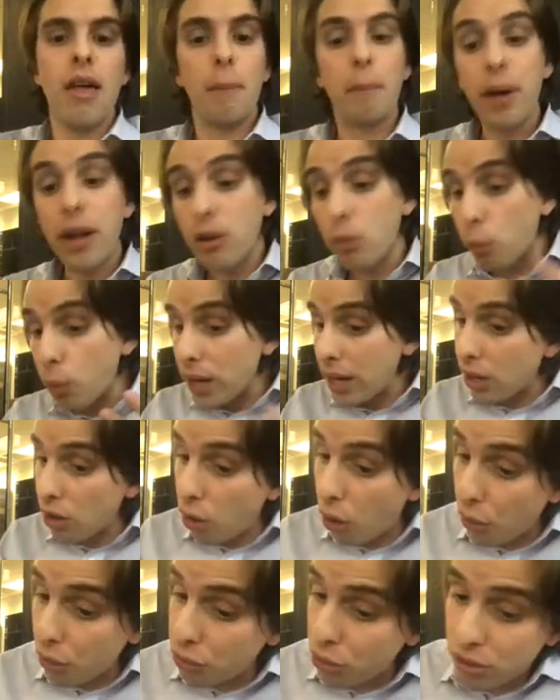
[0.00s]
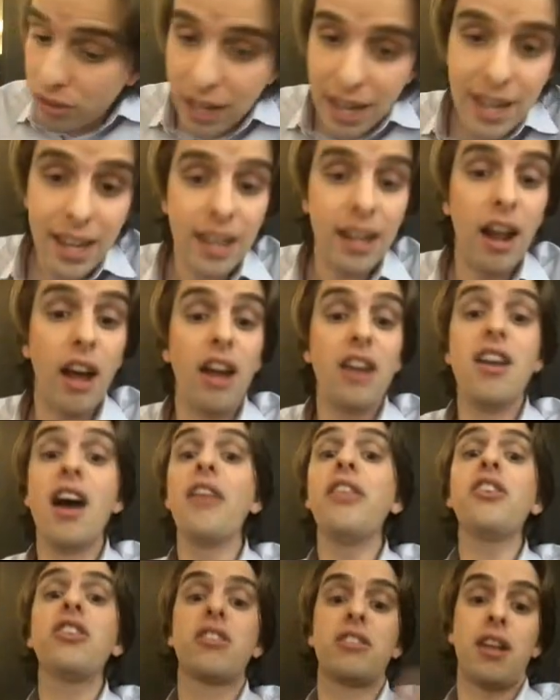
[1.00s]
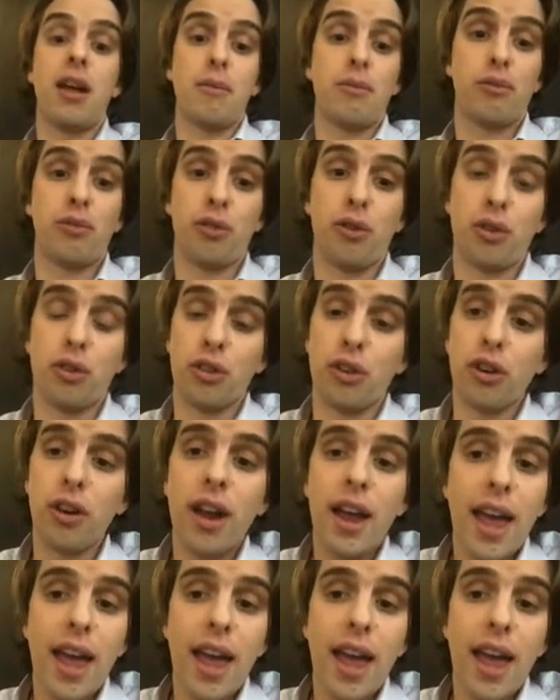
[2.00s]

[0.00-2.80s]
But we can also take it another step further